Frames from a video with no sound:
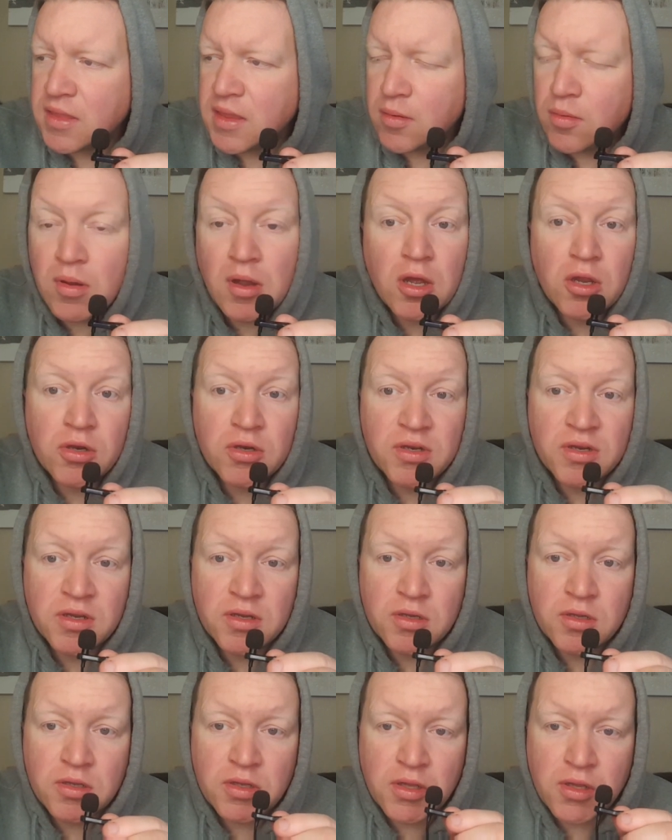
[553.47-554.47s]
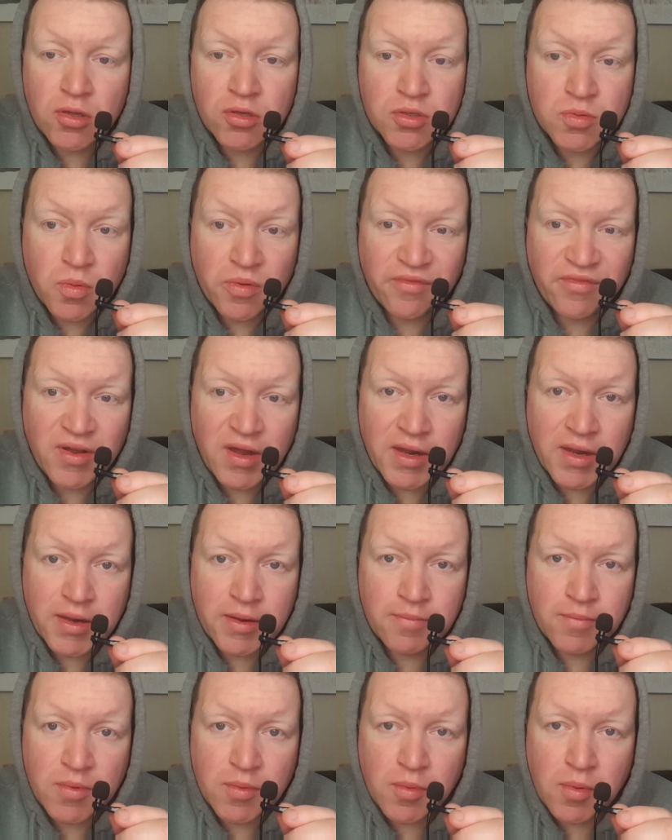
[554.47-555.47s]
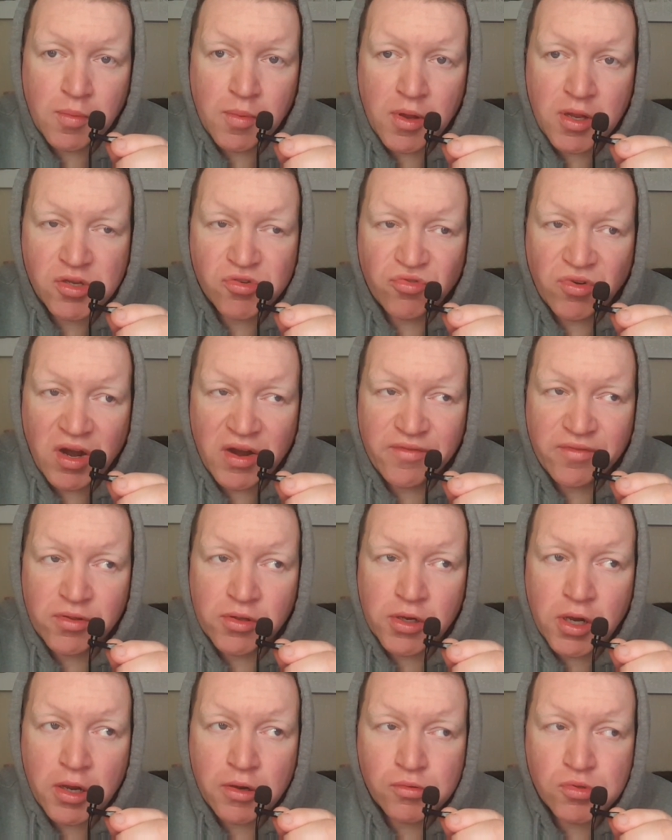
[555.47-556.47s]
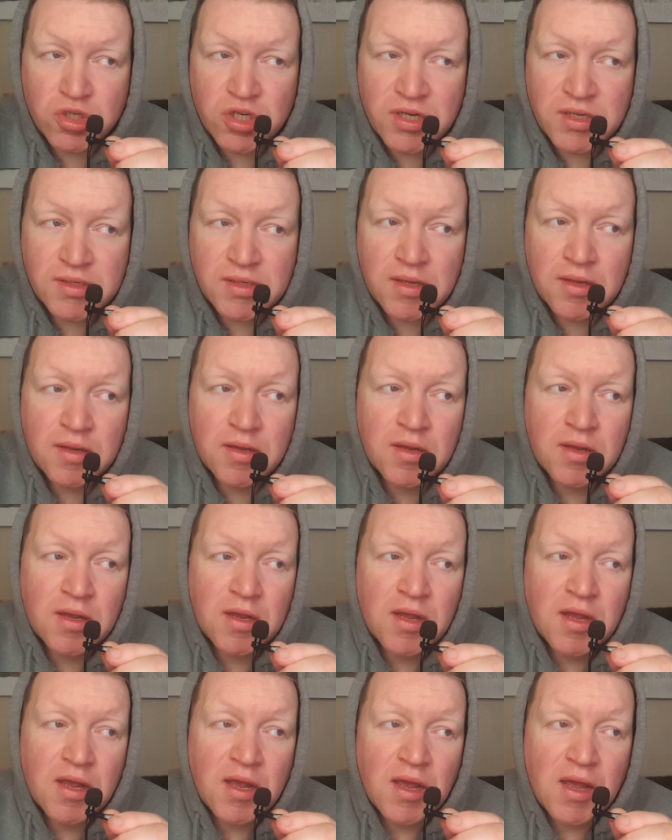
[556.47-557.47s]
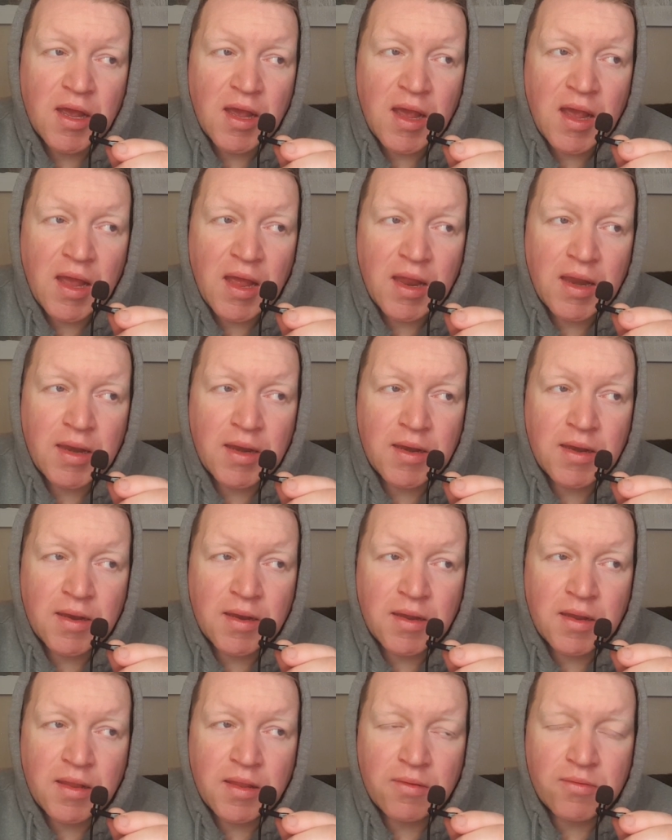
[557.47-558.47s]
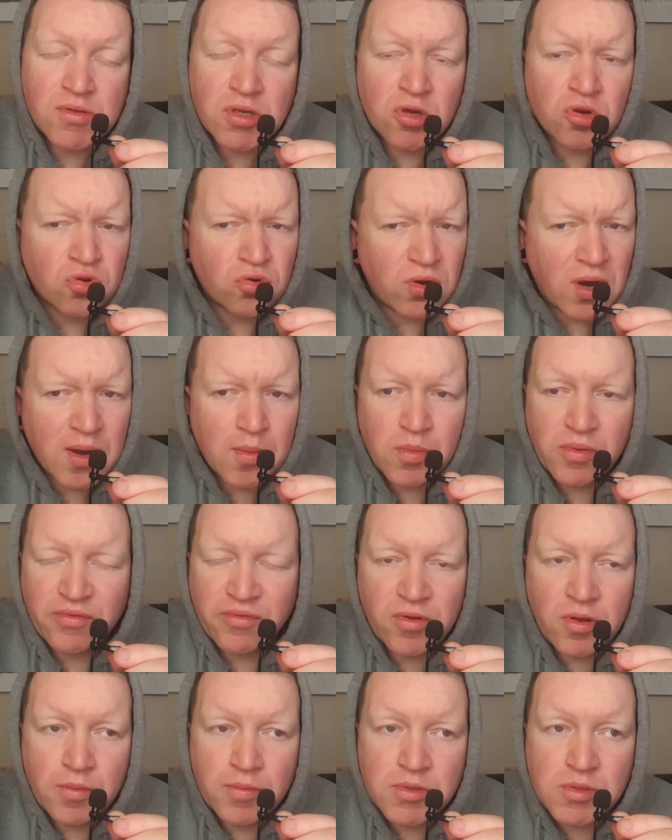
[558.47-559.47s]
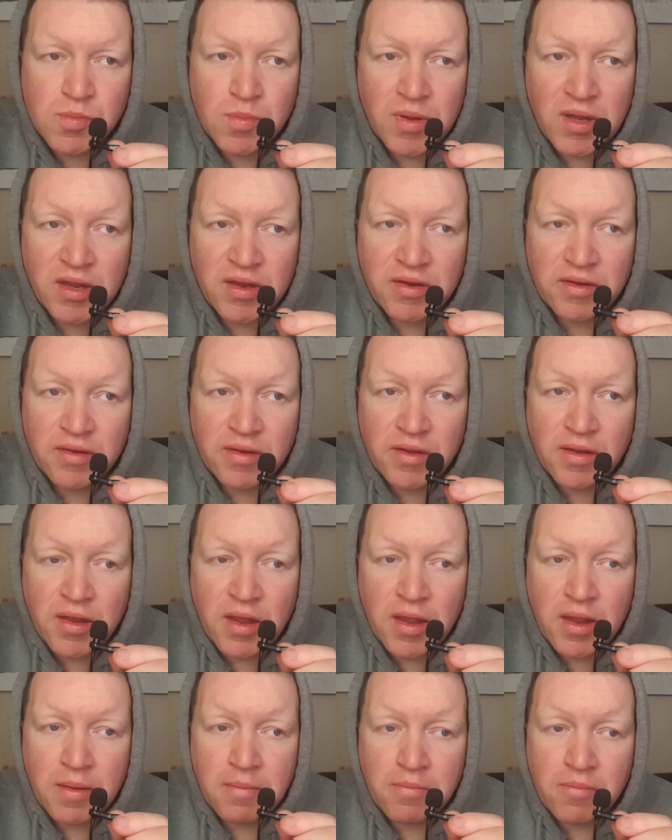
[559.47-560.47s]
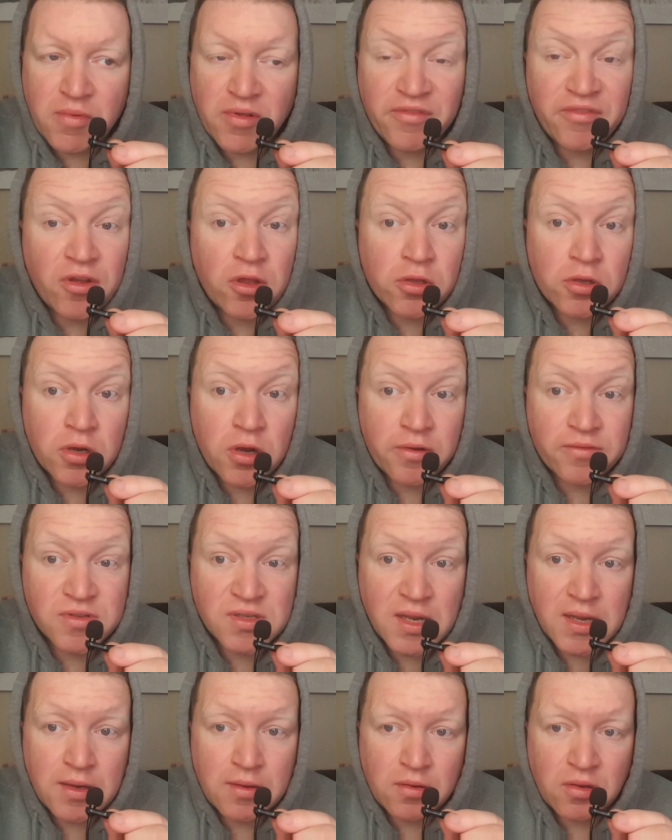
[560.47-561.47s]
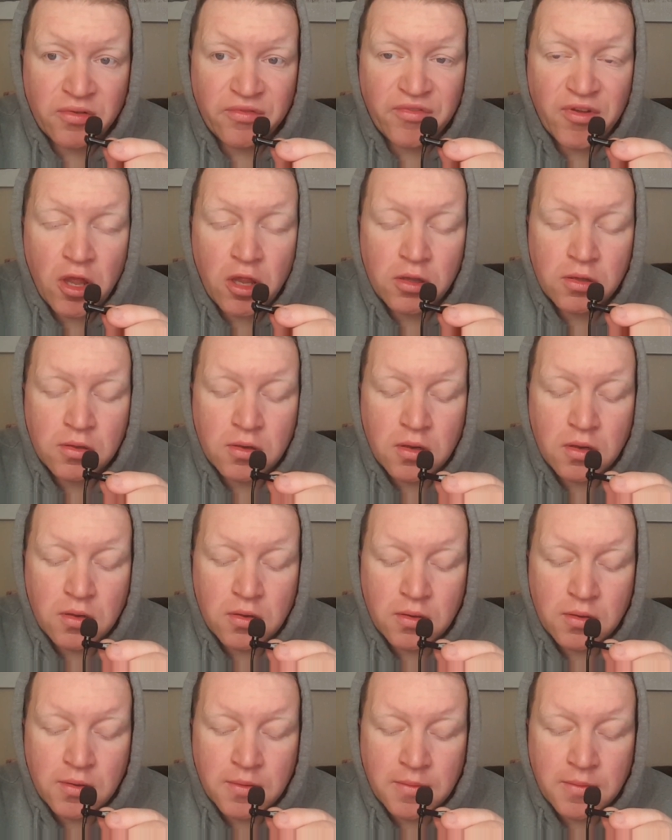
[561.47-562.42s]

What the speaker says: they were on The Ultimate Fighter as rival coaches, and there was a great performance by Volkanovski, or Volk,